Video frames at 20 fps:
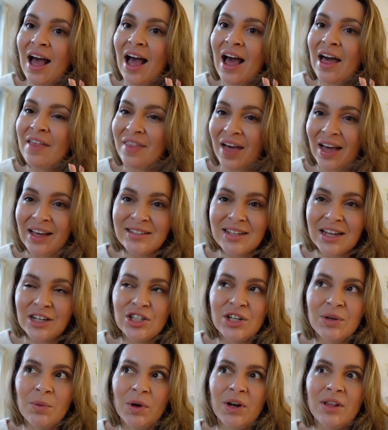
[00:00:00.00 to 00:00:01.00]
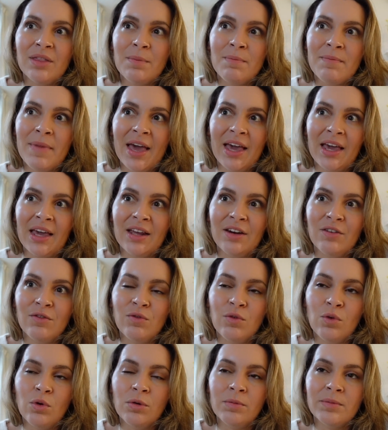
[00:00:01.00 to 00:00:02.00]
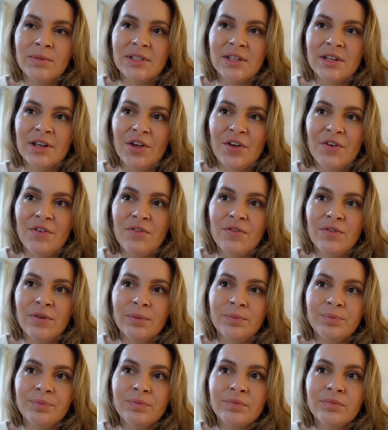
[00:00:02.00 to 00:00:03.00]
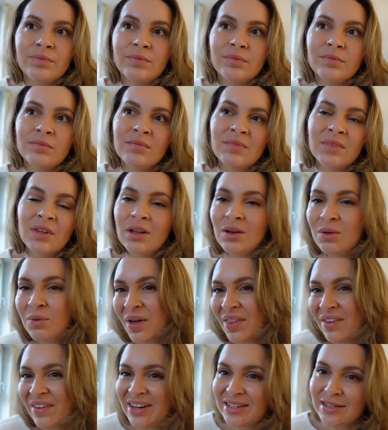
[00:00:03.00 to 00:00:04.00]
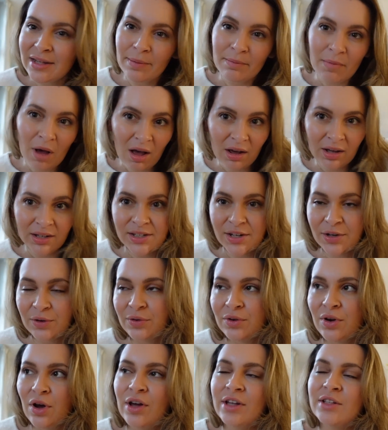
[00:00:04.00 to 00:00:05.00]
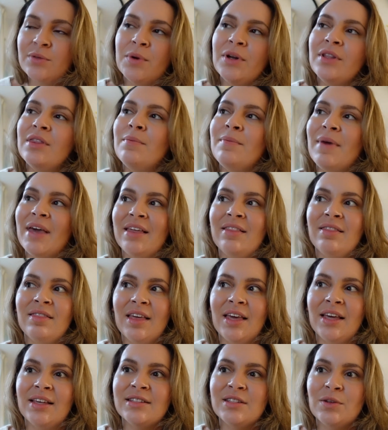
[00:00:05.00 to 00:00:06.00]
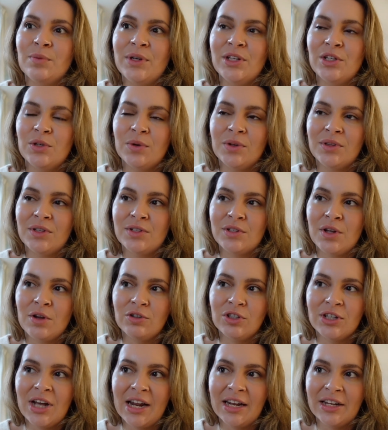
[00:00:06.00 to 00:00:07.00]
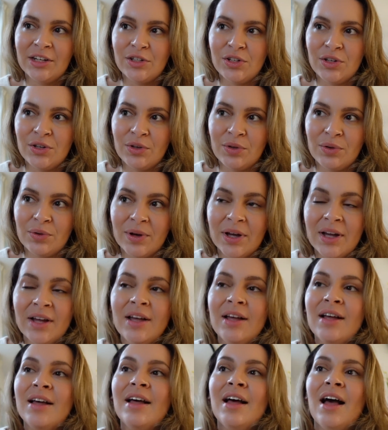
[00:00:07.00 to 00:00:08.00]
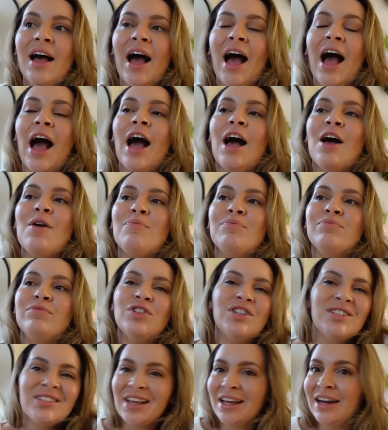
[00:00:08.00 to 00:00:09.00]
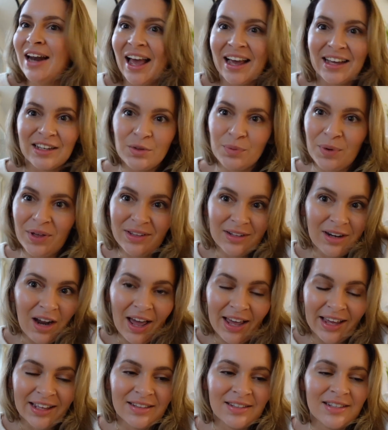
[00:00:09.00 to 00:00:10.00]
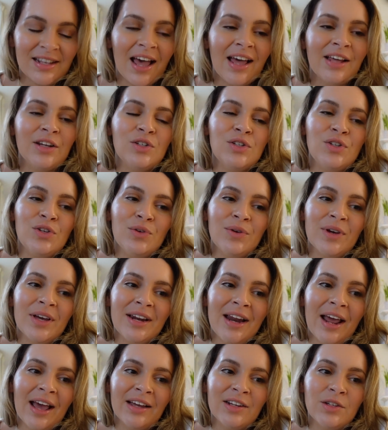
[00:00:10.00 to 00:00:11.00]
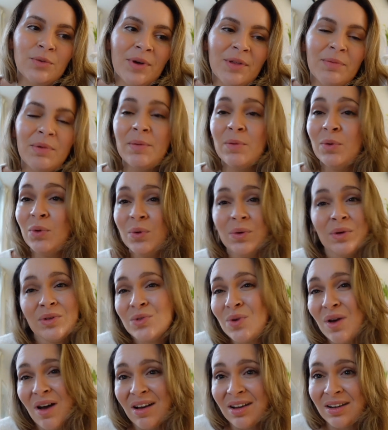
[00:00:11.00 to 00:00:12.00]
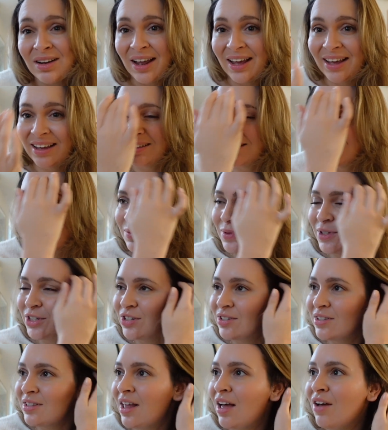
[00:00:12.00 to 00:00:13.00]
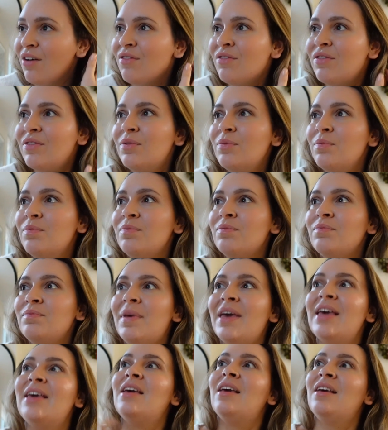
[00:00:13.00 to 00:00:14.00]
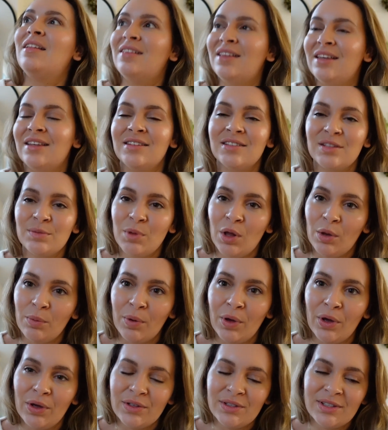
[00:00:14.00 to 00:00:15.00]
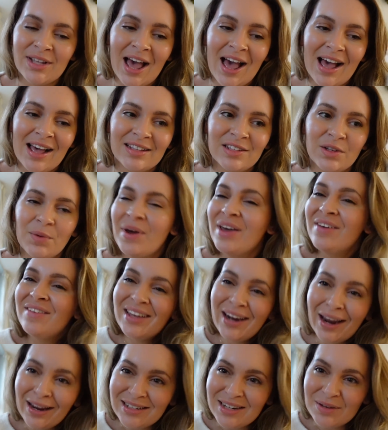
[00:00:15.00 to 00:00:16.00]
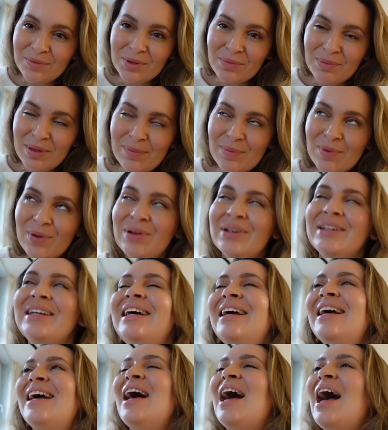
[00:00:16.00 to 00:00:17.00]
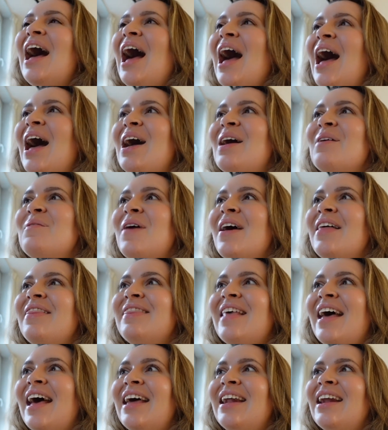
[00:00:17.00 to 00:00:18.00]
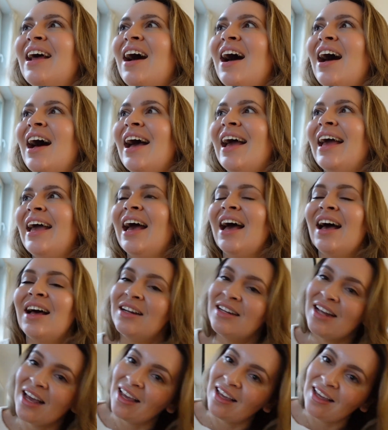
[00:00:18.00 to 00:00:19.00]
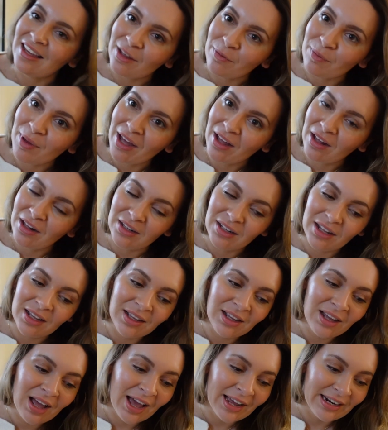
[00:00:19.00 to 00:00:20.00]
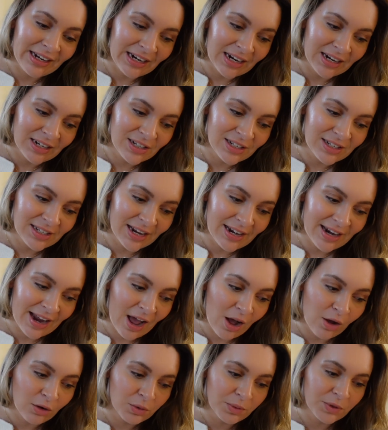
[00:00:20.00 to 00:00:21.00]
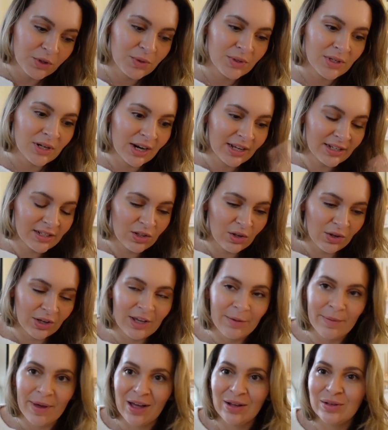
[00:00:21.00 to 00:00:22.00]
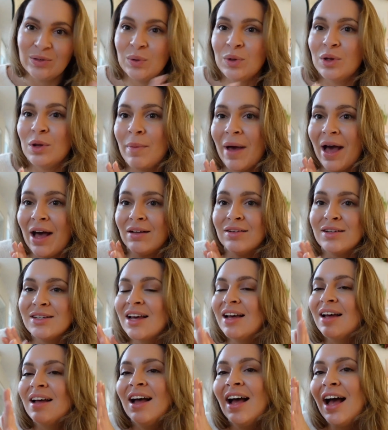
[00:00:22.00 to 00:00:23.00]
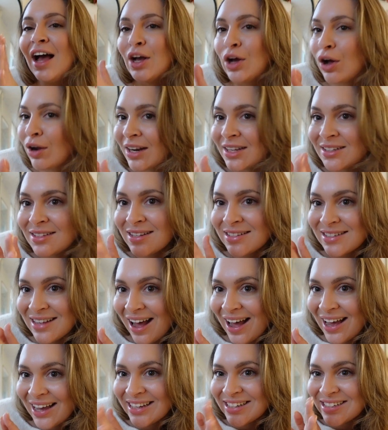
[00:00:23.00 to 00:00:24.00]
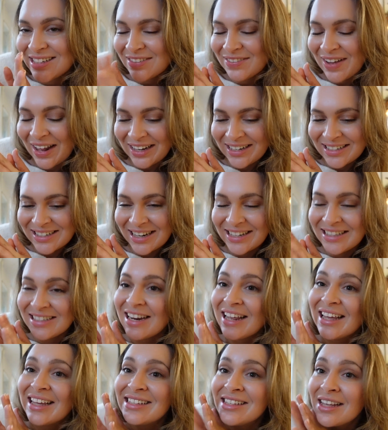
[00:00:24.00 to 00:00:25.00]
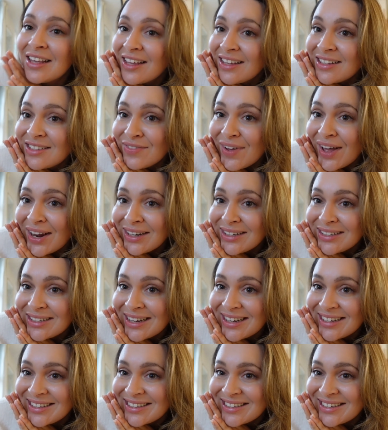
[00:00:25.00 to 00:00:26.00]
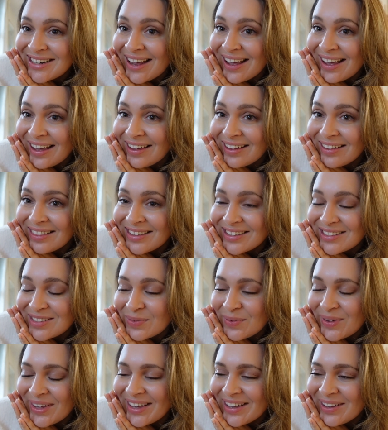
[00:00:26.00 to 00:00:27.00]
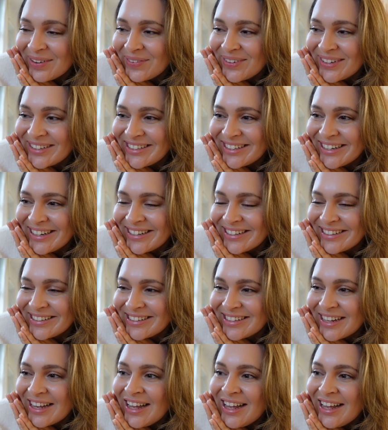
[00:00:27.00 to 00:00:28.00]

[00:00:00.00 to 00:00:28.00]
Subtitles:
and that is actually one of the main forms of, whether I say marketing or not, it's one of the main things that we do on the Soul Shadow to just connect with clients and to connect with people who also aren't clients. We just love making these blog posts as a way of connecting with people. And then I had an email I needed to send out, which was a nice long email all about a goddess's guide to Valentine's Day, because it is Valentine's Day this week, which is